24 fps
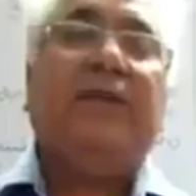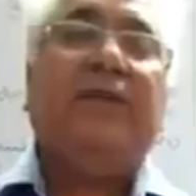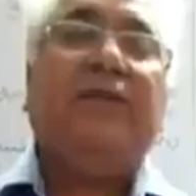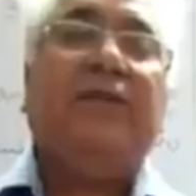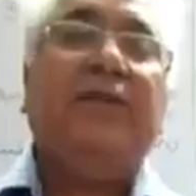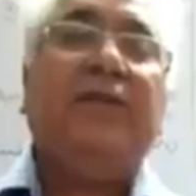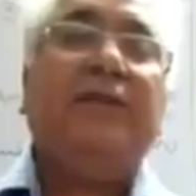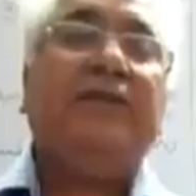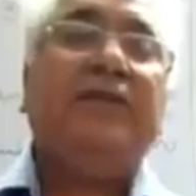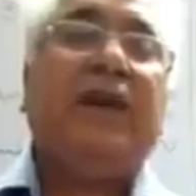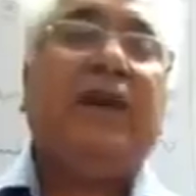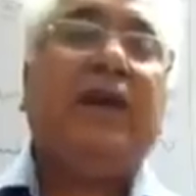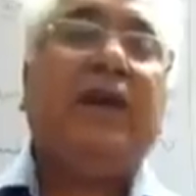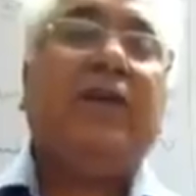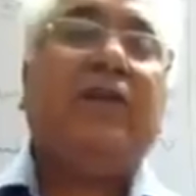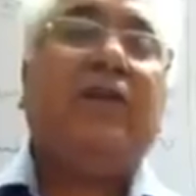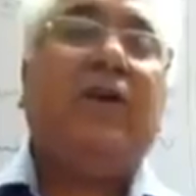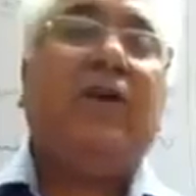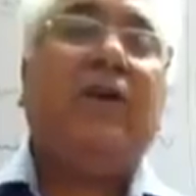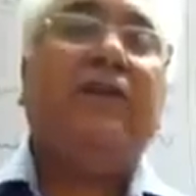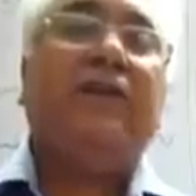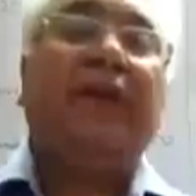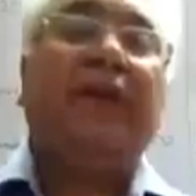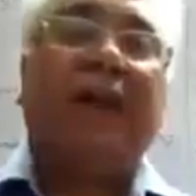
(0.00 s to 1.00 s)
which are
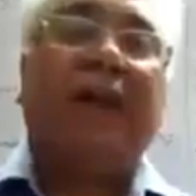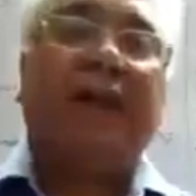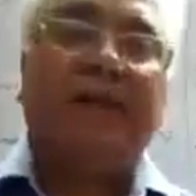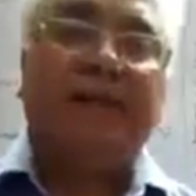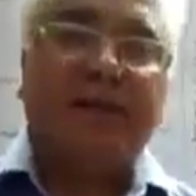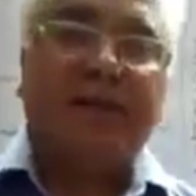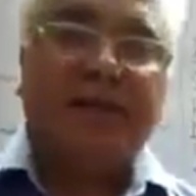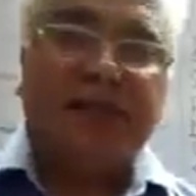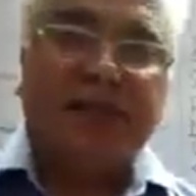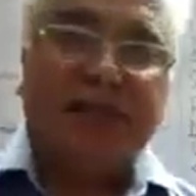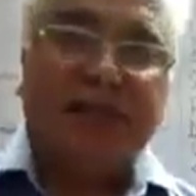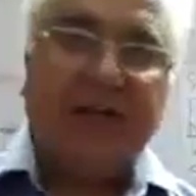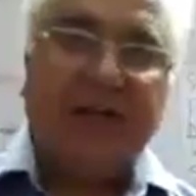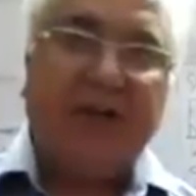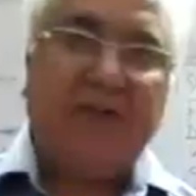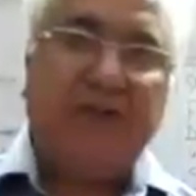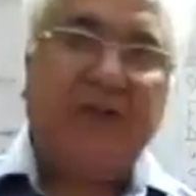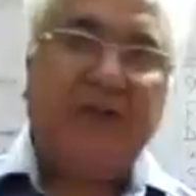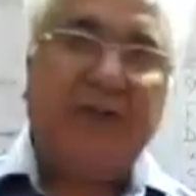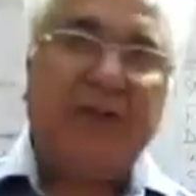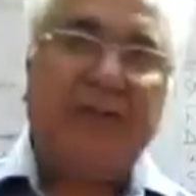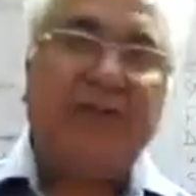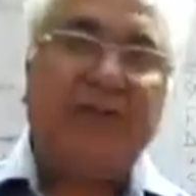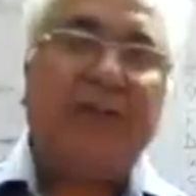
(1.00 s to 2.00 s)
of
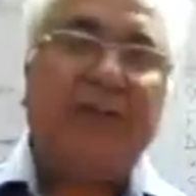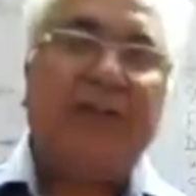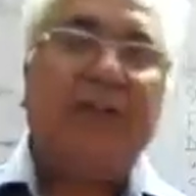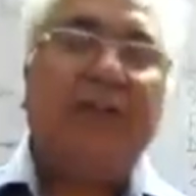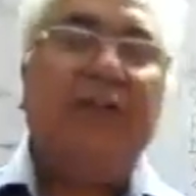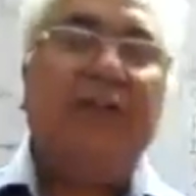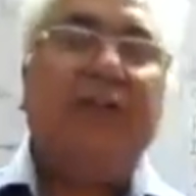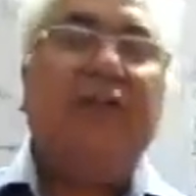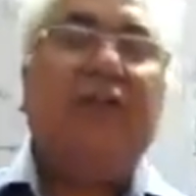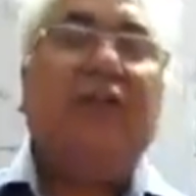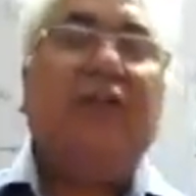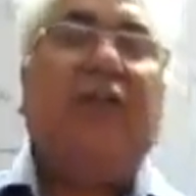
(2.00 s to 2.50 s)
administrative nature